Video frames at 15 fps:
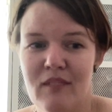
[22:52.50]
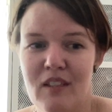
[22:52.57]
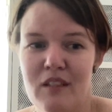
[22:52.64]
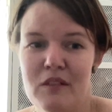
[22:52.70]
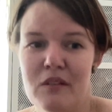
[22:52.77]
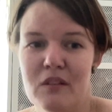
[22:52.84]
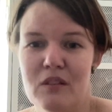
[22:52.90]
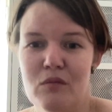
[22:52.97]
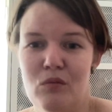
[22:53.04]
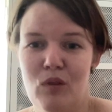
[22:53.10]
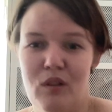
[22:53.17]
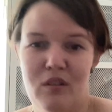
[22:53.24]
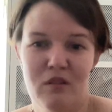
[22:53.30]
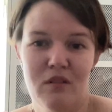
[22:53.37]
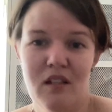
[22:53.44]
You could
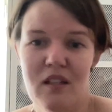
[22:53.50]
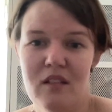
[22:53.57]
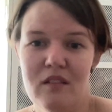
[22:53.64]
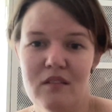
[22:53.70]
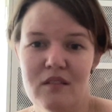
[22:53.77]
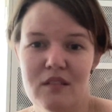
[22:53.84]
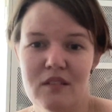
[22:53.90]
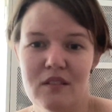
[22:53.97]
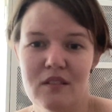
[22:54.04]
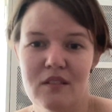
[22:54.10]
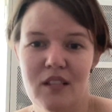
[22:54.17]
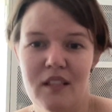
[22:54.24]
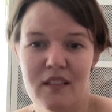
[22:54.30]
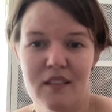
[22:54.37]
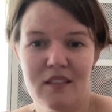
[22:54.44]
walk around,
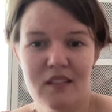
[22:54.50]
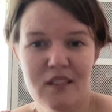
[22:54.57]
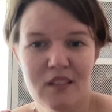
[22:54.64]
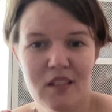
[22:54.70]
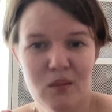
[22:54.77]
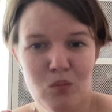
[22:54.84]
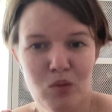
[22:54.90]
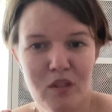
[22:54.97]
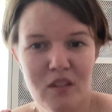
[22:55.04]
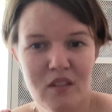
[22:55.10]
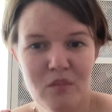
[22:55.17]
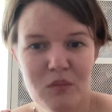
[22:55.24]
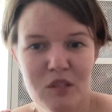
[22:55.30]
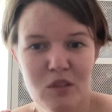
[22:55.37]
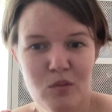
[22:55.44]
take a seat somewhere
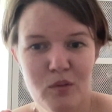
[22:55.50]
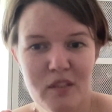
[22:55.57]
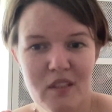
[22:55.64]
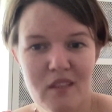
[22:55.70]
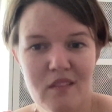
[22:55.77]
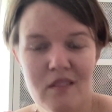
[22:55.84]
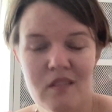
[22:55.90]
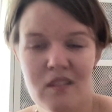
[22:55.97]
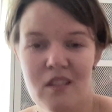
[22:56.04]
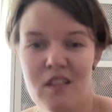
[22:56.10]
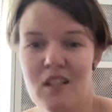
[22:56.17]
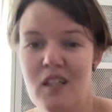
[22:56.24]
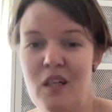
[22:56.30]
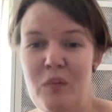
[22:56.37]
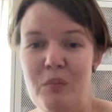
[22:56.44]
in between,
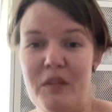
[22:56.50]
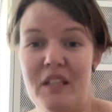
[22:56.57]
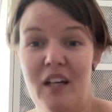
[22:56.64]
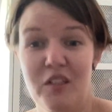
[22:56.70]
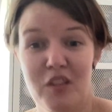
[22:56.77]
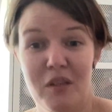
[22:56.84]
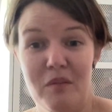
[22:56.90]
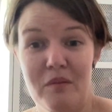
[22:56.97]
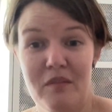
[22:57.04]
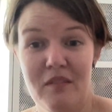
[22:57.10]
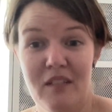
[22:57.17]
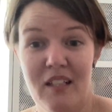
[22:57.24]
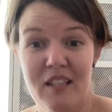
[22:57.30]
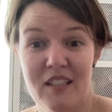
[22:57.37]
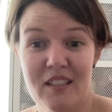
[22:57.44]
meet other
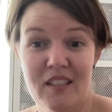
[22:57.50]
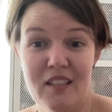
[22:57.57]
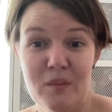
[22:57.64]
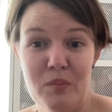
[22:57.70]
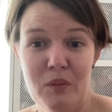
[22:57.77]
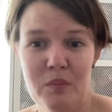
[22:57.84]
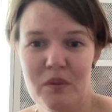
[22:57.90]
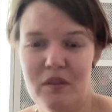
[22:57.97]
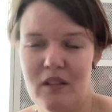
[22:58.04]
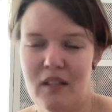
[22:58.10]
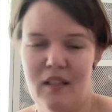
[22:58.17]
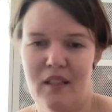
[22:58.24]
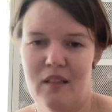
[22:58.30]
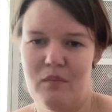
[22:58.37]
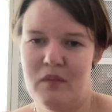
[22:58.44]
nice people. I
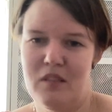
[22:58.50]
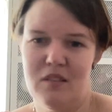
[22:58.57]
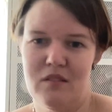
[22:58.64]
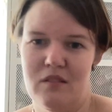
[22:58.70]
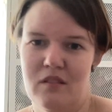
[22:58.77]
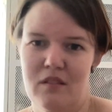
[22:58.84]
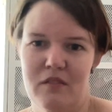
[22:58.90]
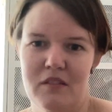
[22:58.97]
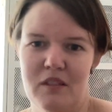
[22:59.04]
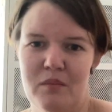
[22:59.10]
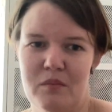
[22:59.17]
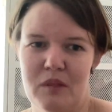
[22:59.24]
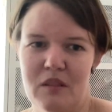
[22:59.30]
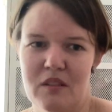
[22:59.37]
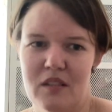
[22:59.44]
can't mention all of them
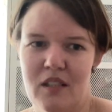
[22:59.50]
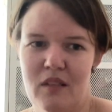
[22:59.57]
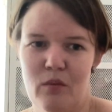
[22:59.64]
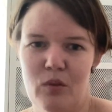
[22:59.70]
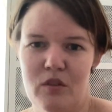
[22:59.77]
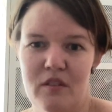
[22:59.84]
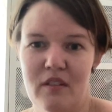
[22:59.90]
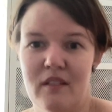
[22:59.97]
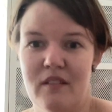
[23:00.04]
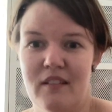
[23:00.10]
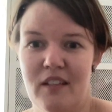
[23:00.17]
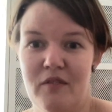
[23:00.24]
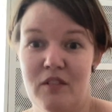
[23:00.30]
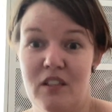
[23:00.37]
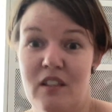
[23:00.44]
because I would
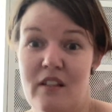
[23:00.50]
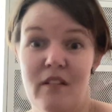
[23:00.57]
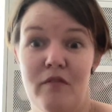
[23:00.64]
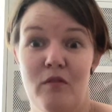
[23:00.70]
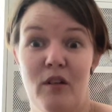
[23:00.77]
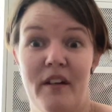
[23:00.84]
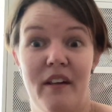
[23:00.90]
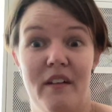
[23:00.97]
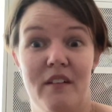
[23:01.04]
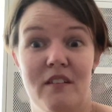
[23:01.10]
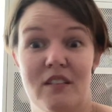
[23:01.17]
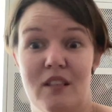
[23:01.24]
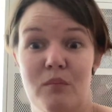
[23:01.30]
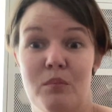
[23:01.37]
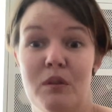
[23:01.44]
definitely forget
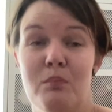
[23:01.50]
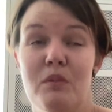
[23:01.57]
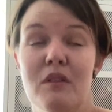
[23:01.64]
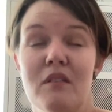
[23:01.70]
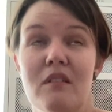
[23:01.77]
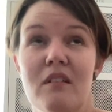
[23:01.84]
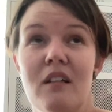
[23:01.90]
some people,